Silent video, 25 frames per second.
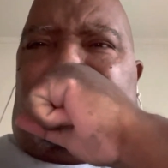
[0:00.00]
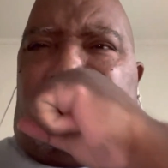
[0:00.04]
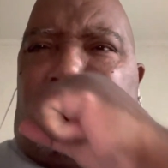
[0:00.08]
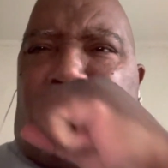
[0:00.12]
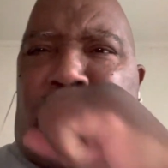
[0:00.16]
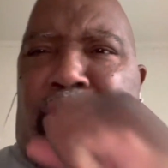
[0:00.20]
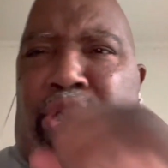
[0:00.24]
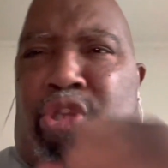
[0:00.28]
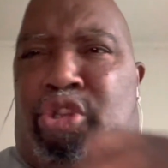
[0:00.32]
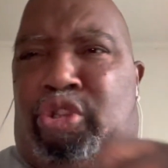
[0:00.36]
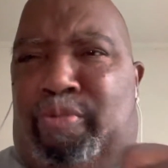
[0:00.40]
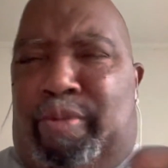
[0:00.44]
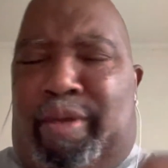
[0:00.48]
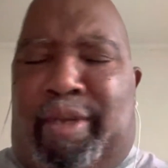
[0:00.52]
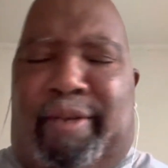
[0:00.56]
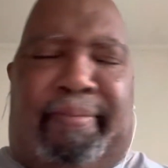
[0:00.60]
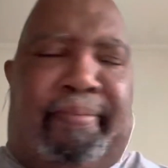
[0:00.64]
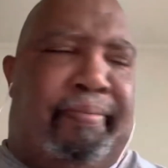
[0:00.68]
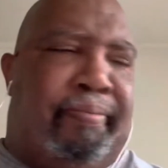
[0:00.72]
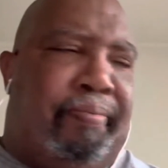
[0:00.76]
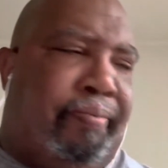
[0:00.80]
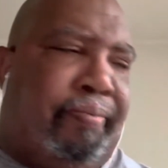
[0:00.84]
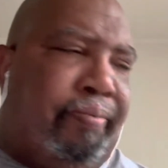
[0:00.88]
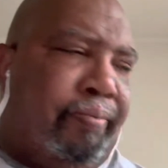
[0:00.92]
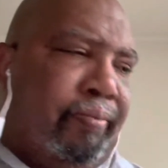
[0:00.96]
Excuse me.
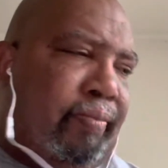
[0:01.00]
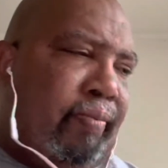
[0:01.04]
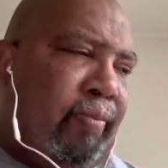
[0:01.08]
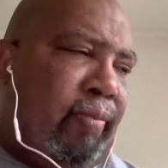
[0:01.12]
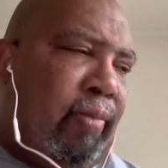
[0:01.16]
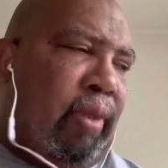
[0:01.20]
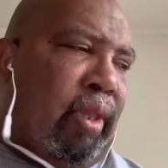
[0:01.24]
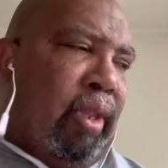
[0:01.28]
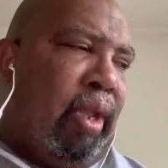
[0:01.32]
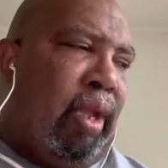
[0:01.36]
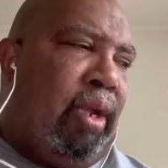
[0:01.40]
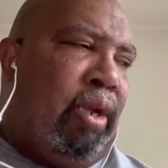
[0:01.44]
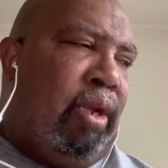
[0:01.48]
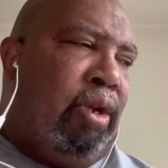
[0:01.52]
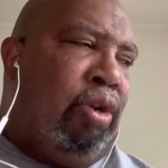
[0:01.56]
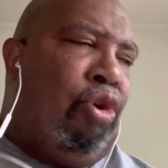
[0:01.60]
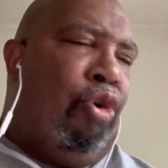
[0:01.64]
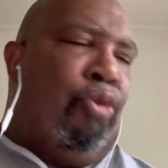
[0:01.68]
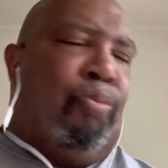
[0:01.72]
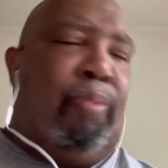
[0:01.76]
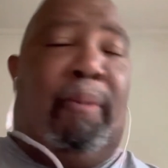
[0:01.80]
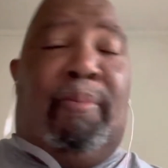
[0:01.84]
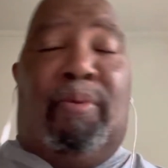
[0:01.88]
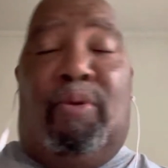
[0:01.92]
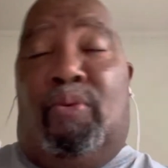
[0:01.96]
You know,
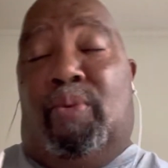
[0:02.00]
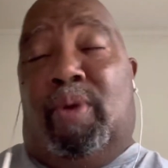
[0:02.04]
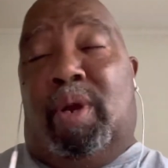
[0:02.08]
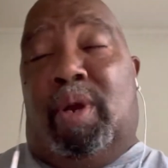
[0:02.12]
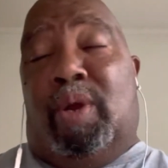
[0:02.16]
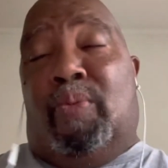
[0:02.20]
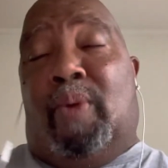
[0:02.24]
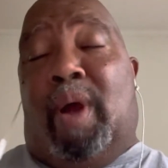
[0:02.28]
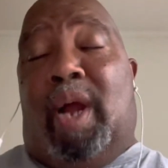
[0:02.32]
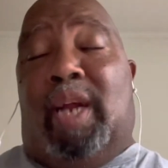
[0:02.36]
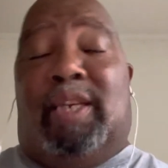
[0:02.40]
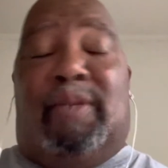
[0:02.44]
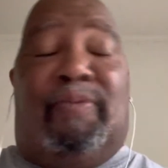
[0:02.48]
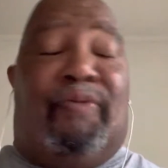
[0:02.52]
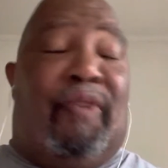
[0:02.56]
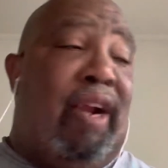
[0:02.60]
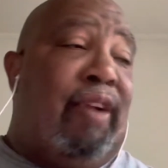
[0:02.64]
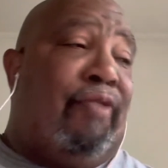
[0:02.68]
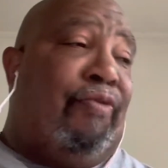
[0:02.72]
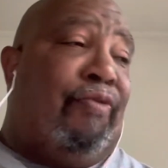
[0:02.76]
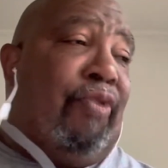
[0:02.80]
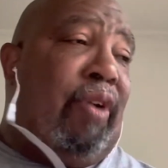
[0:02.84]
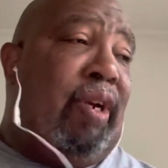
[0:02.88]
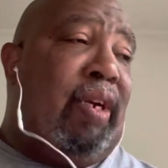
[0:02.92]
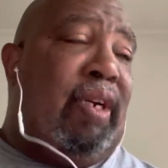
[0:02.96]
people want to watch fan
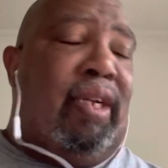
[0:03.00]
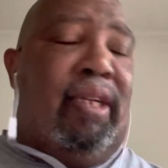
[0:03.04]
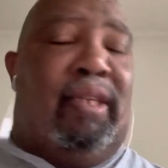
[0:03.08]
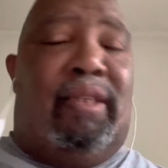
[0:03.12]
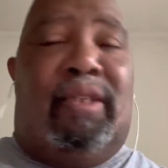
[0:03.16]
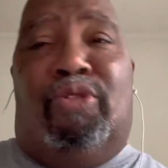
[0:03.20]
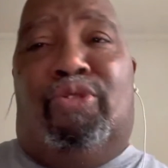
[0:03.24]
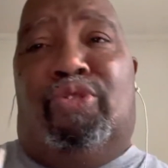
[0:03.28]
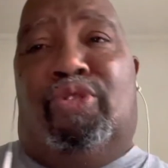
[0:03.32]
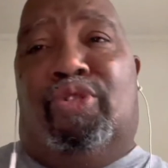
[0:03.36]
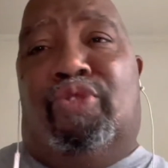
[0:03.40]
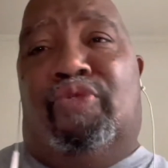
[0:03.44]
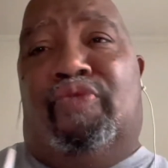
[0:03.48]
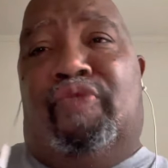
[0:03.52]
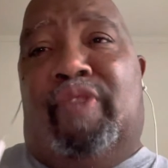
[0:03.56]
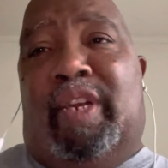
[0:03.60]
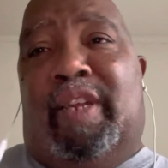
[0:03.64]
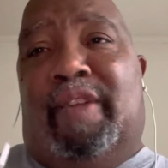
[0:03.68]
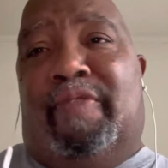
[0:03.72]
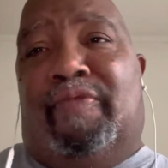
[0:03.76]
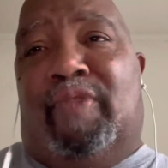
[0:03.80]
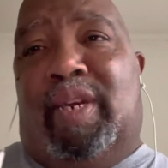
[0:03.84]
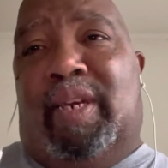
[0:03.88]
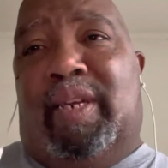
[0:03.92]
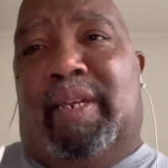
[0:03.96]
friendly, YouTube
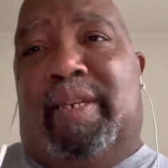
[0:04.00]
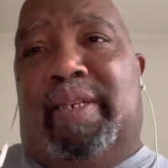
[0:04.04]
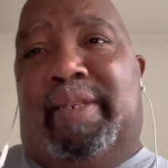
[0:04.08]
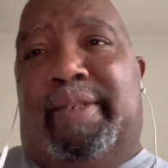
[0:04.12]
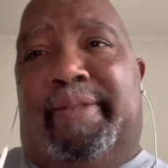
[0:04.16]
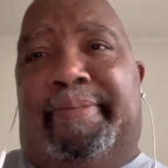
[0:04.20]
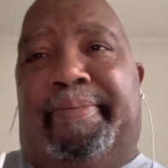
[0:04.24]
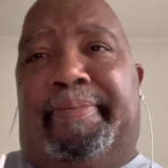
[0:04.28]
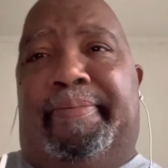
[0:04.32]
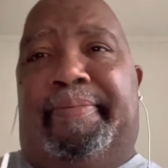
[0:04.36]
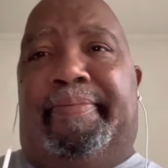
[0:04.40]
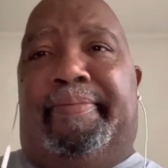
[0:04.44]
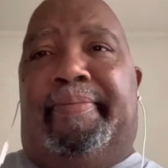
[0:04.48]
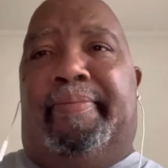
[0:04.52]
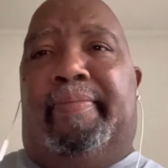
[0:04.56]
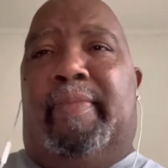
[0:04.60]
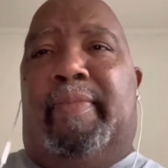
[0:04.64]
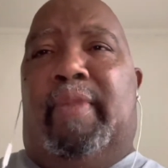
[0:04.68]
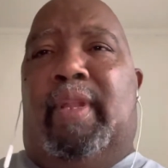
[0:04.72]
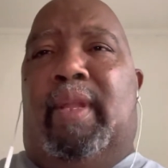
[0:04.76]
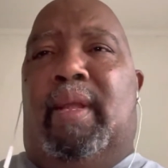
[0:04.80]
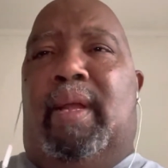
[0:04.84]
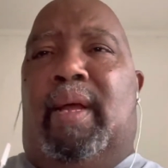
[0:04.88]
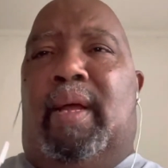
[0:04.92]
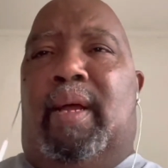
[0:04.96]
friendly
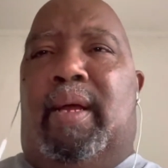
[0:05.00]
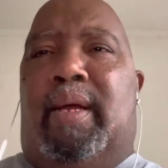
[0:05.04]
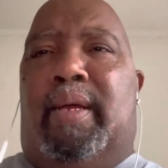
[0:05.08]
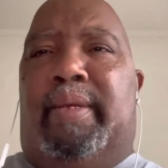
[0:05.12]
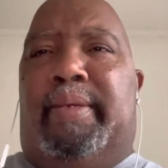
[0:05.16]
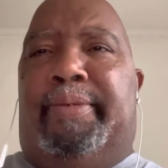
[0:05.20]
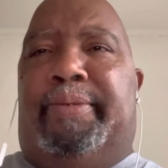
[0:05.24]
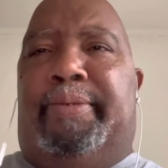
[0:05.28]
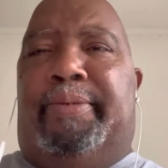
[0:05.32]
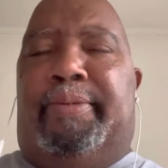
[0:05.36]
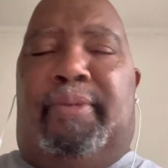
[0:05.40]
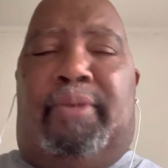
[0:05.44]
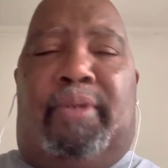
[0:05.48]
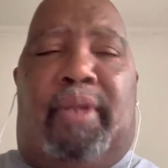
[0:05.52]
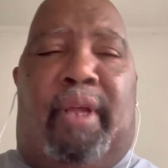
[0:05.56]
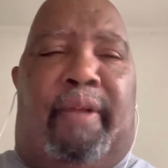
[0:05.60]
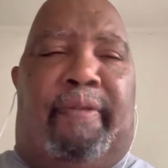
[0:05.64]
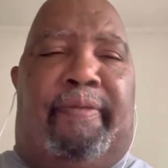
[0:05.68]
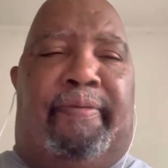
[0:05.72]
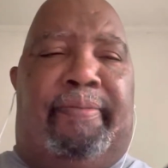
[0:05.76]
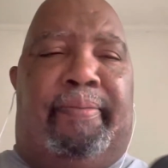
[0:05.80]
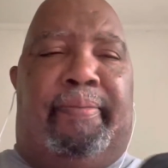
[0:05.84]
uh, stuff.